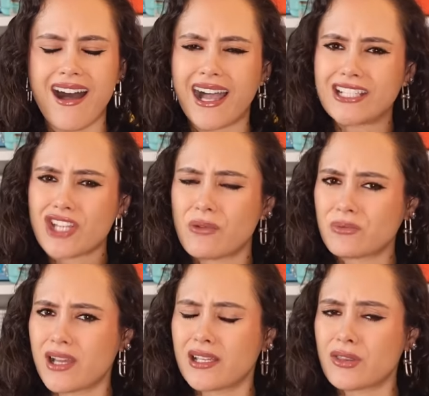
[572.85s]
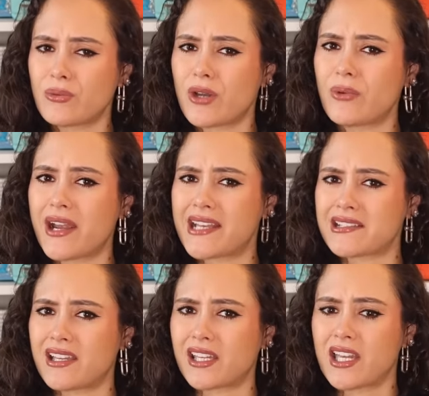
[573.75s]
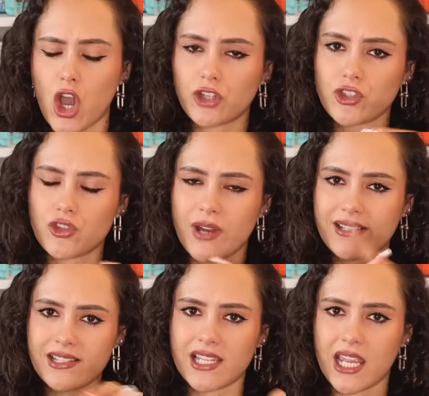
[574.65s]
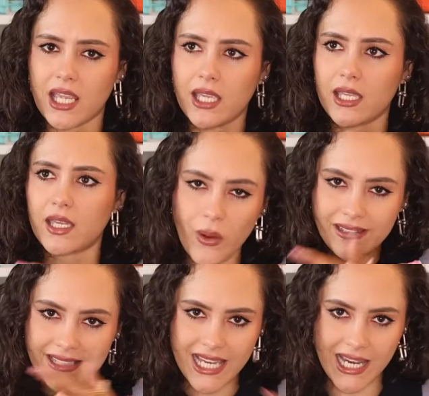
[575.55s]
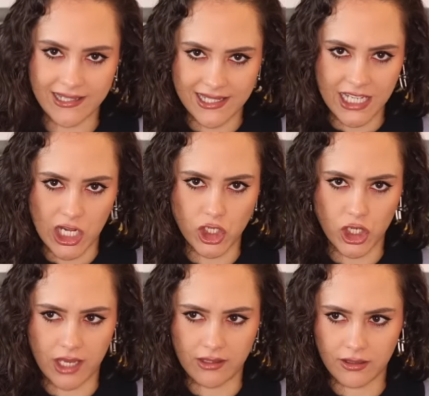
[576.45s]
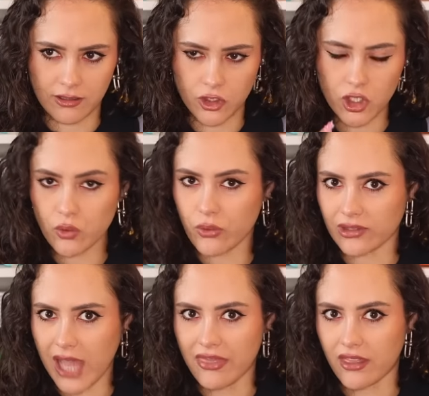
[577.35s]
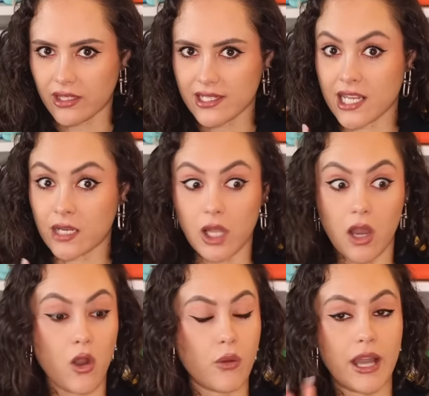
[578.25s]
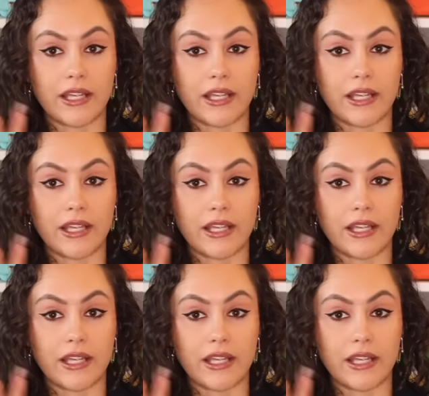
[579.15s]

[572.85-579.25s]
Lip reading: I don't like the one where it has like contrasting quilting stitching to the leather, because then I'm like, oh my